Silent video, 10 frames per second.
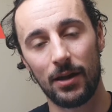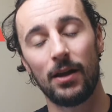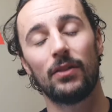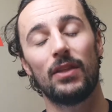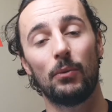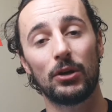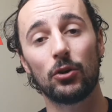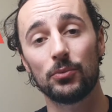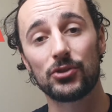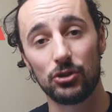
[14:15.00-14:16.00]
Then when it
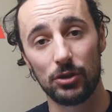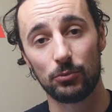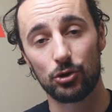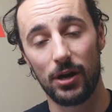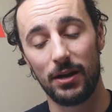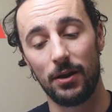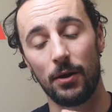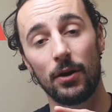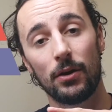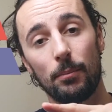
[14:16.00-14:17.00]
comes to gym training,
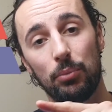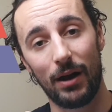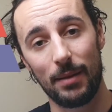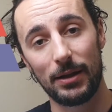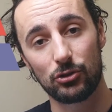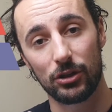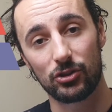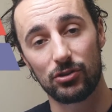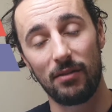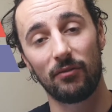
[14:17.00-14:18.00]
plyometric
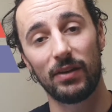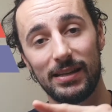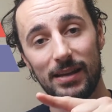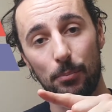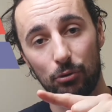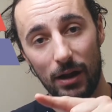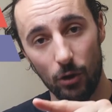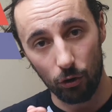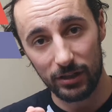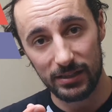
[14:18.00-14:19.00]
strength is a
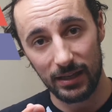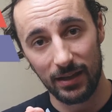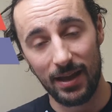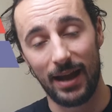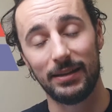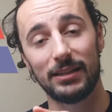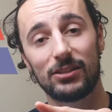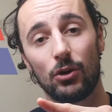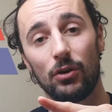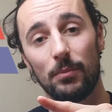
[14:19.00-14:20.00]
priority and needs to
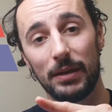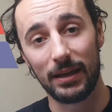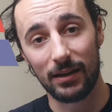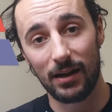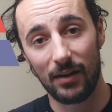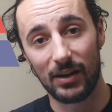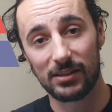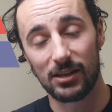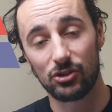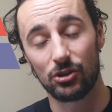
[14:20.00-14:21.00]
go at the beginning of our
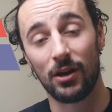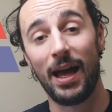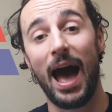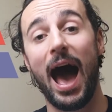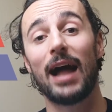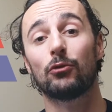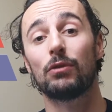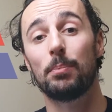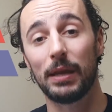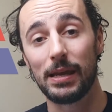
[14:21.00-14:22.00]
session, and
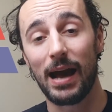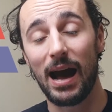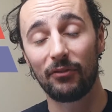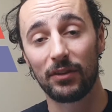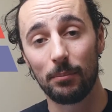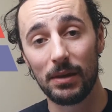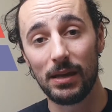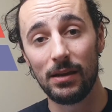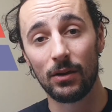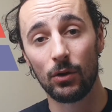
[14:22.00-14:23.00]
repeat after
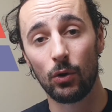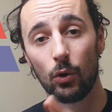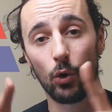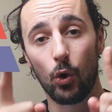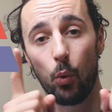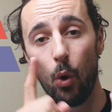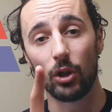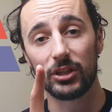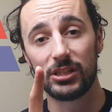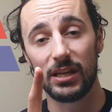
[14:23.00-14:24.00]
me,
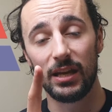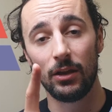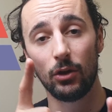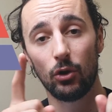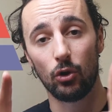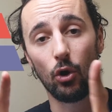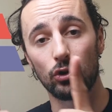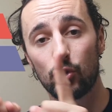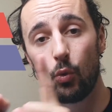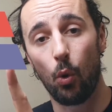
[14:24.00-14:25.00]
quality,
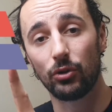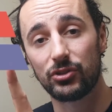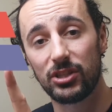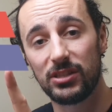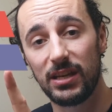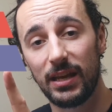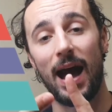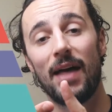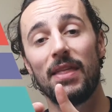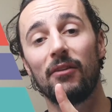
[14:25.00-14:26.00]
not quantity.
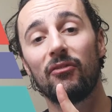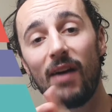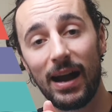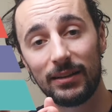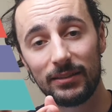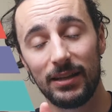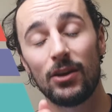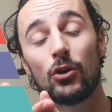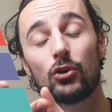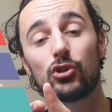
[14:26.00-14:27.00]
And then finally,
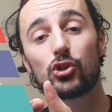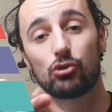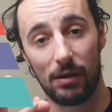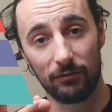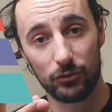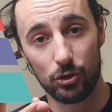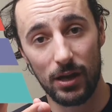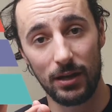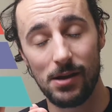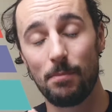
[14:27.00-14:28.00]
strength
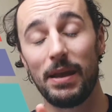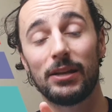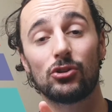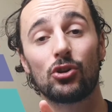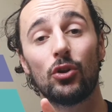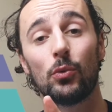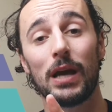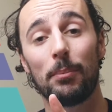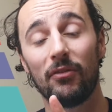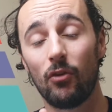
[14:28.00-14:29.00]
training, making sure that we are
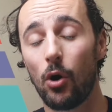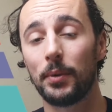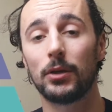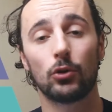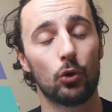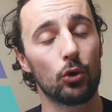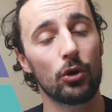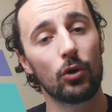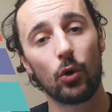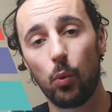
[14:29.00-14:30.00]
performing good
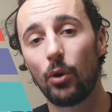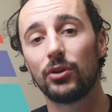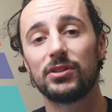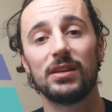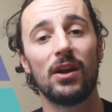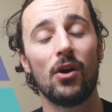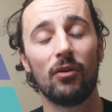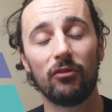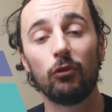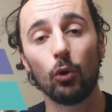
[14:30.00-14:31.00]
quality,
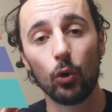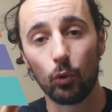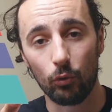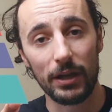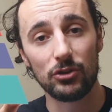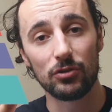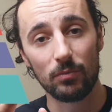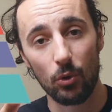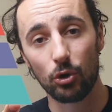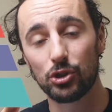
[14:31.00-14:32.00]
full range of
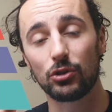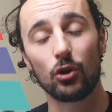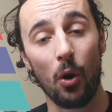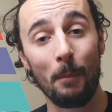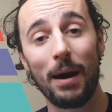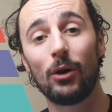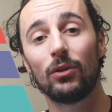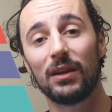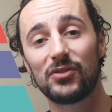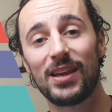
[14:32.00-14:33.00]
motion, compound
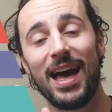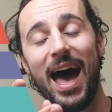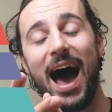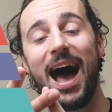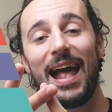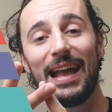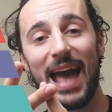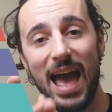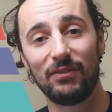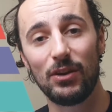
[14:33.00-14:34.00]
lifts at a
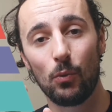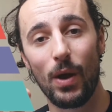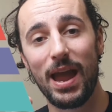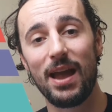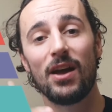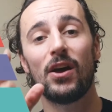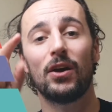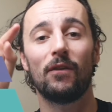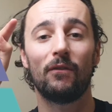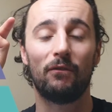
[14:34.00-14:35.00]
heavy weight
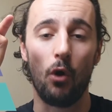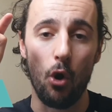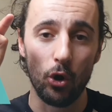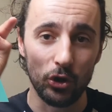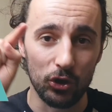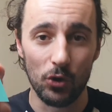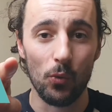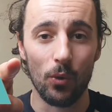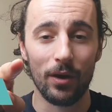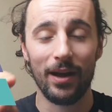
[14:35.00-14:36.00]
for
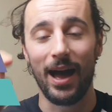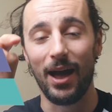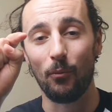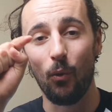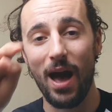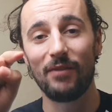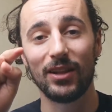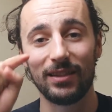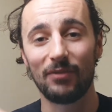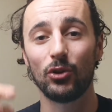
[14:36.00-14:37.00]
you and whatever
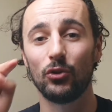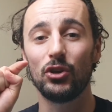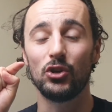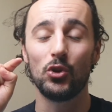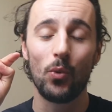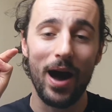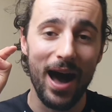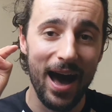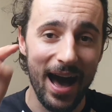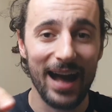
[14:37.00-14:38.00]
level that you
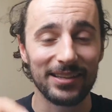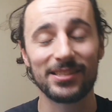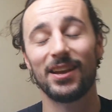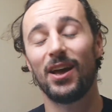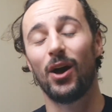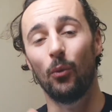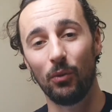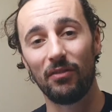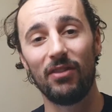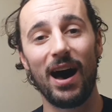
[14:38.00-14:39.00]
are at. And
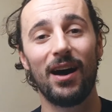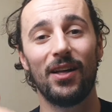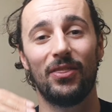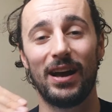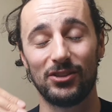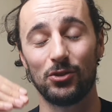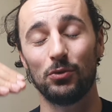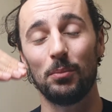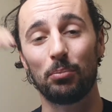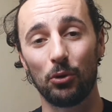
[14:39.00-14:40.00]
with that, that is going to
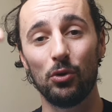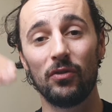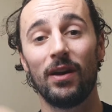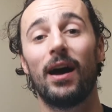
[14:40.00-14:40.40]
improve.